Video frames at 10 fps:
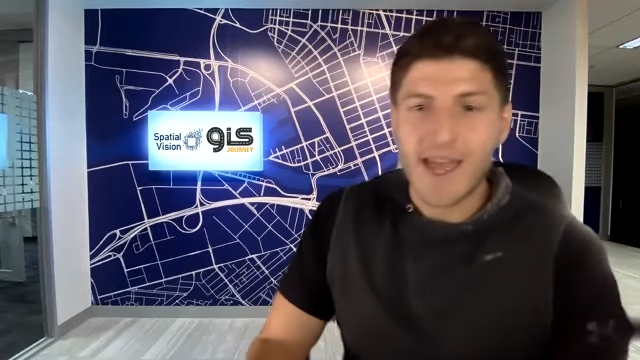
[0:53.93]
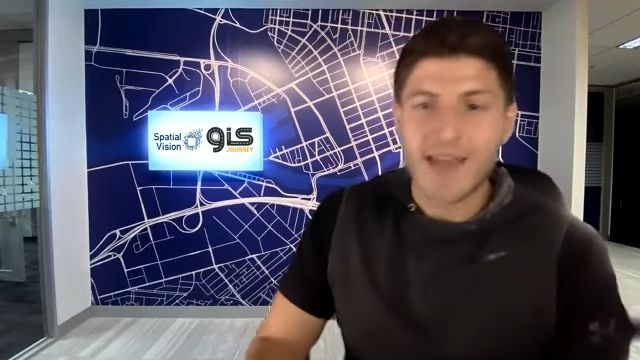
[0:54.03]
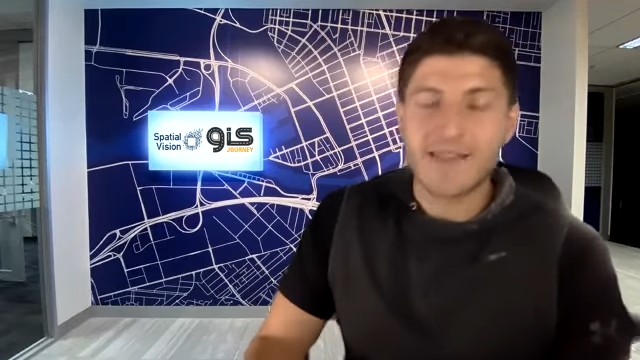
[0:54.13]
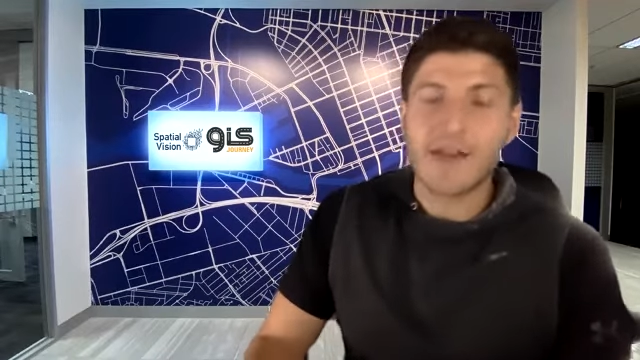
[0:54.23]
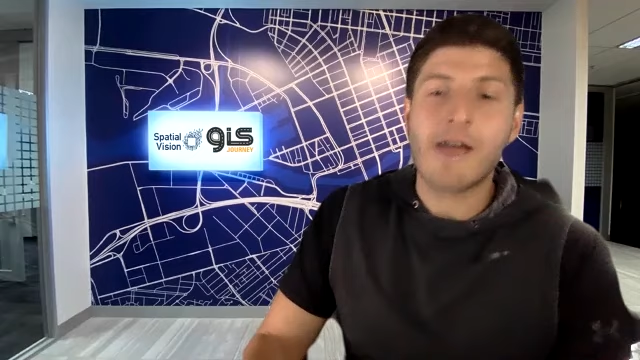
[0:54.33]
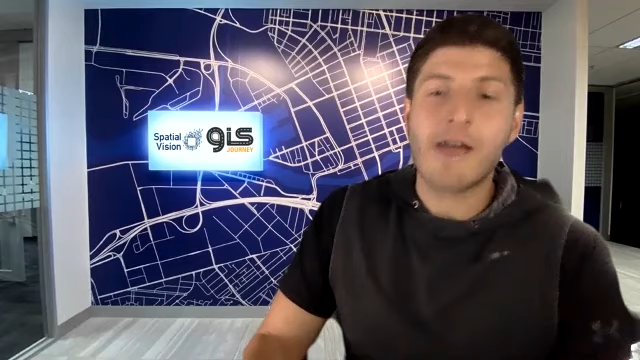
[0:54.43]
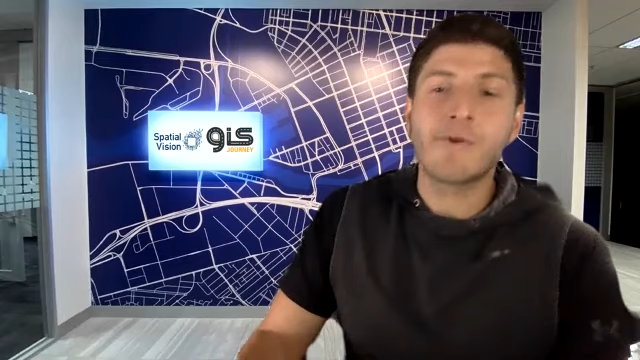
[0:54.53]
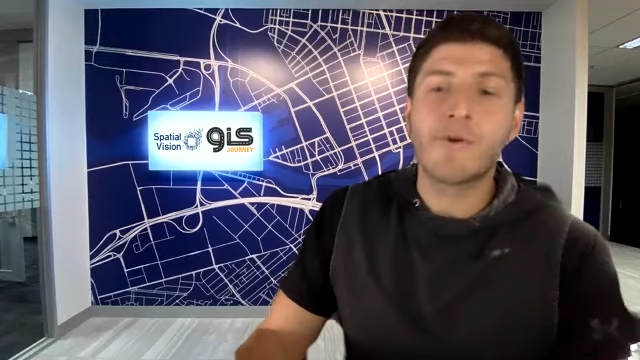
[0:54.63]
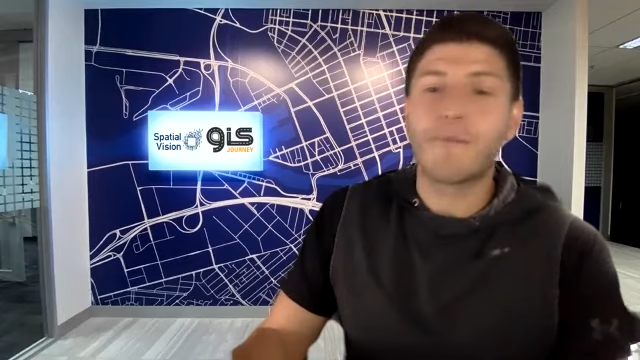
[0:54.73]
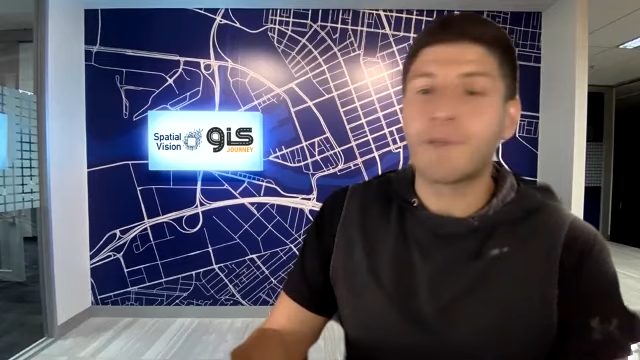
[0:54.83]
as they're able
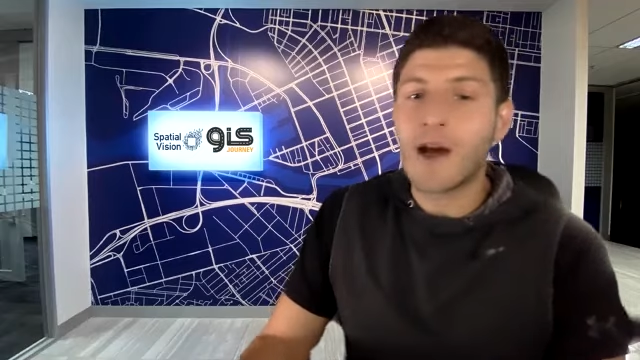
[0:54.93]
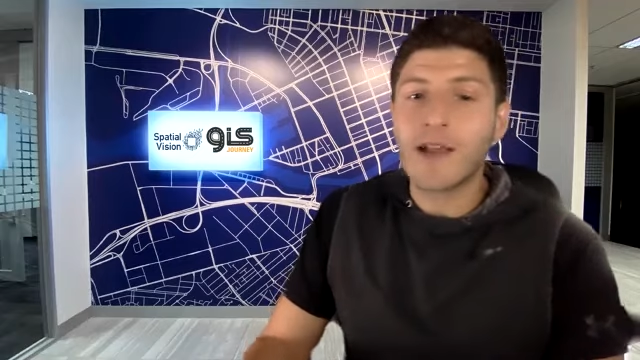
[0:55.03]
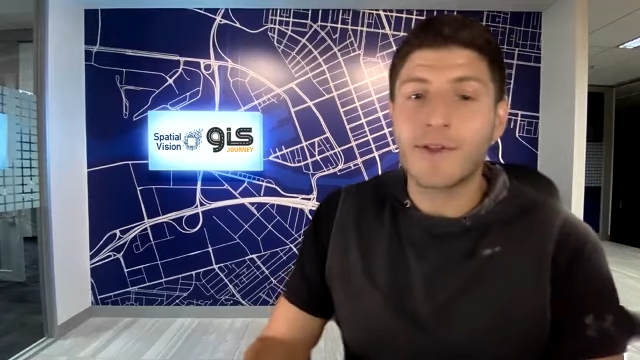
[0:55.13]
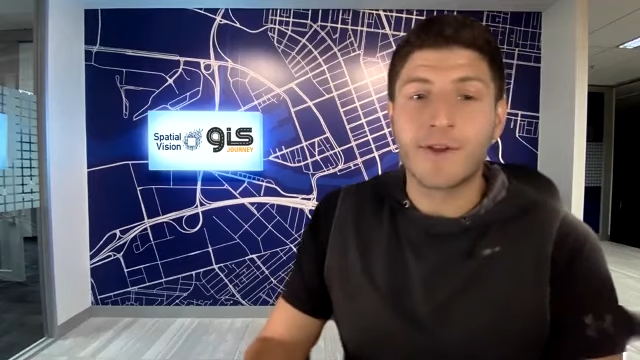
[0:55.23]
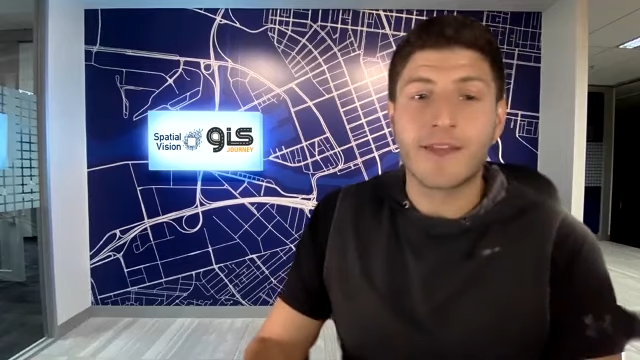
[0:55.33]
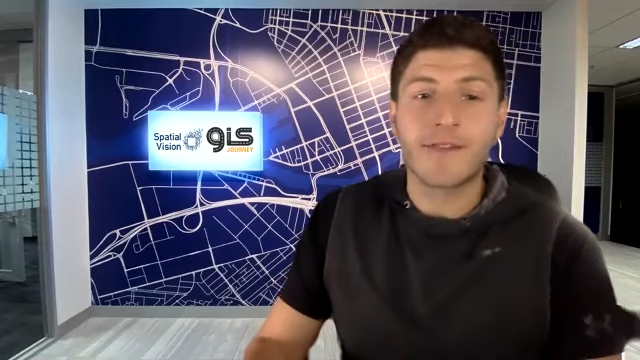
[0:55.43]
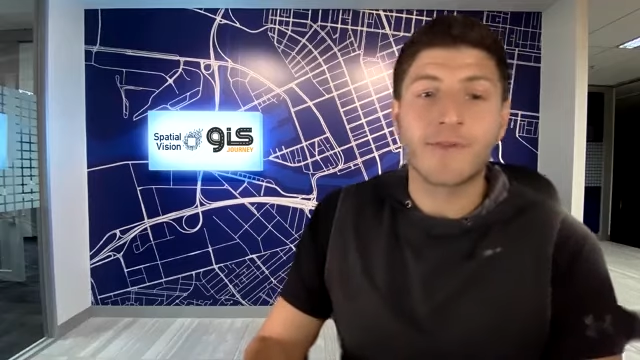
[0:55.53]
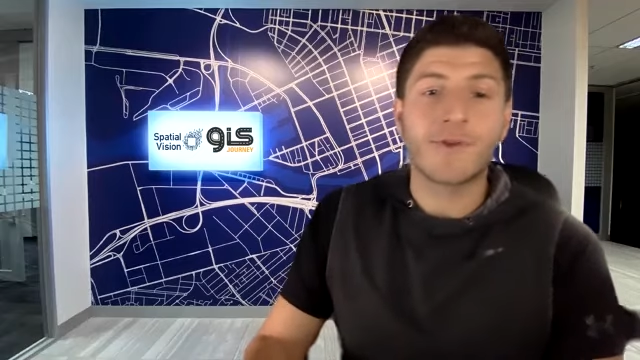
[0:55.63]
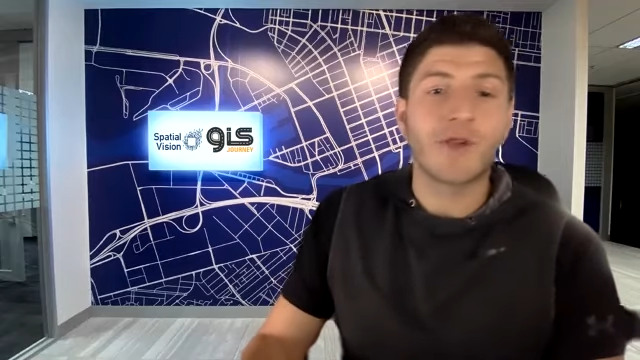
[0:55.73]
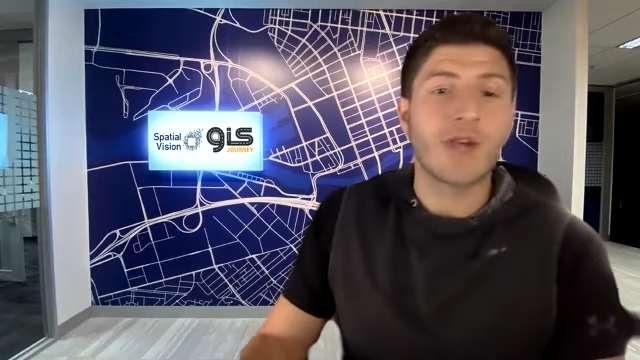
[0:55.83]
to apply learnings
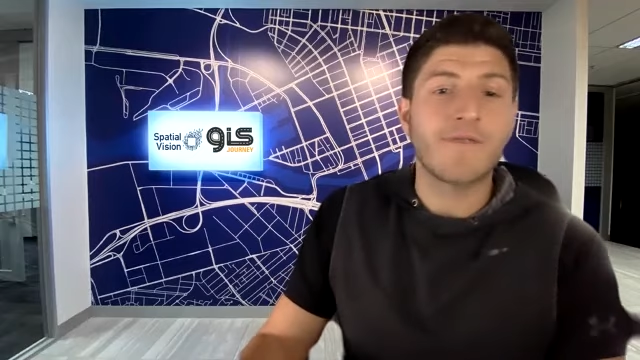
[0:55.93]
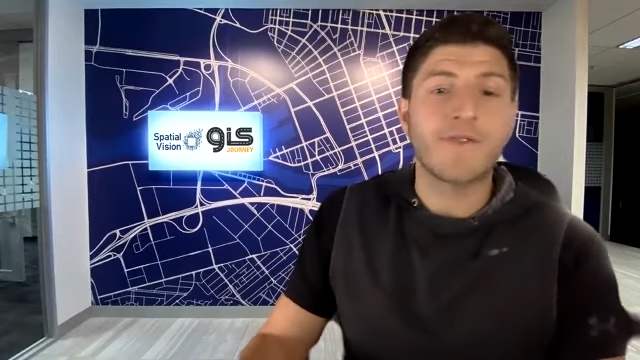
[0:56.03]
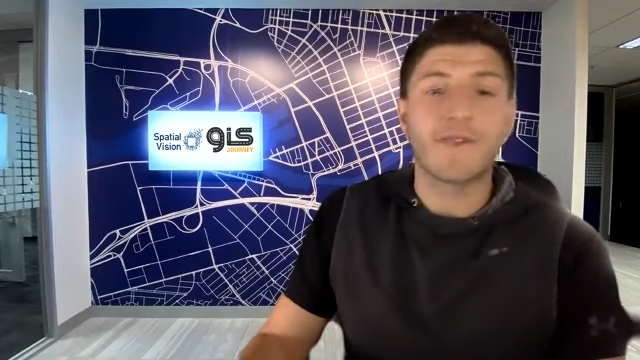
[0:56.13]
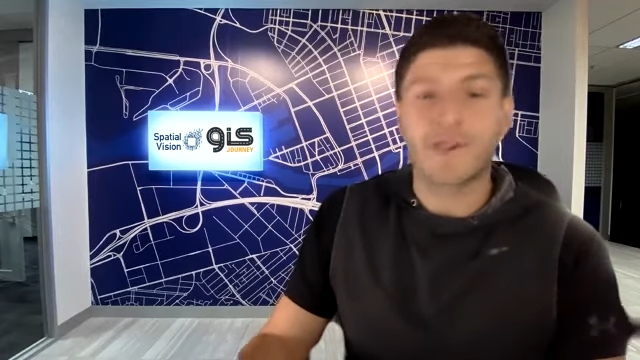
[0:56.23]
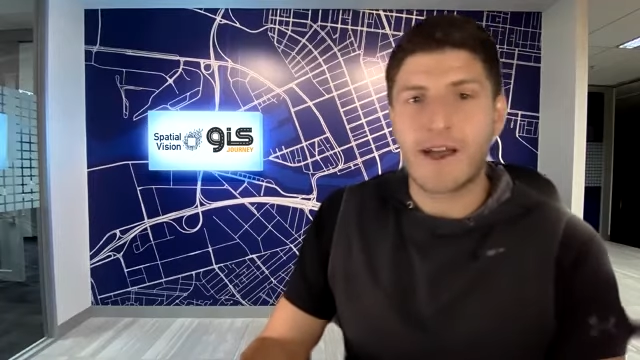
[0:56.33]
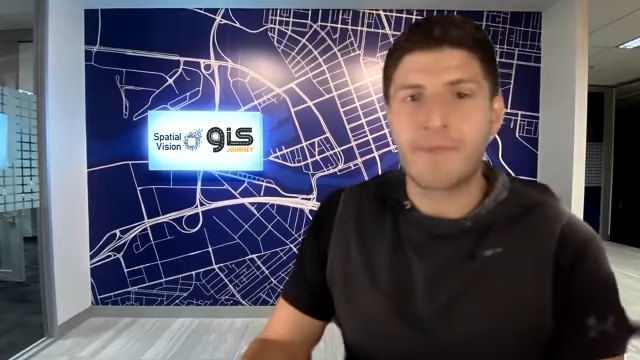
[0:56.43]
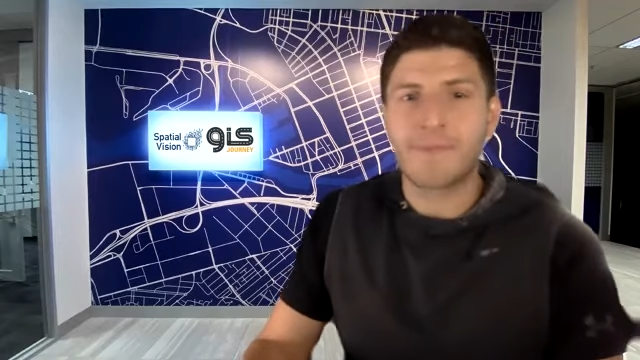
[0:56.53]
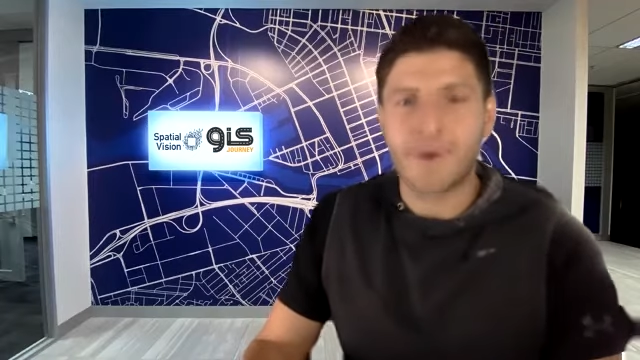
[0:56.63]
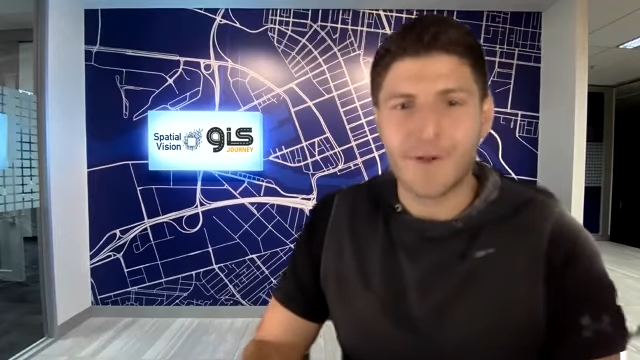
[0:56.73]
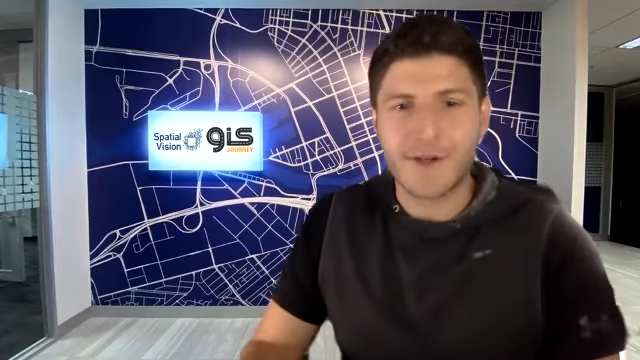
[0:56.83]
to achieve desired
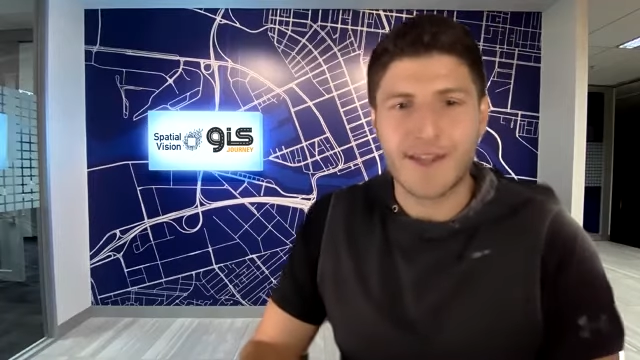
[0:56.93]
project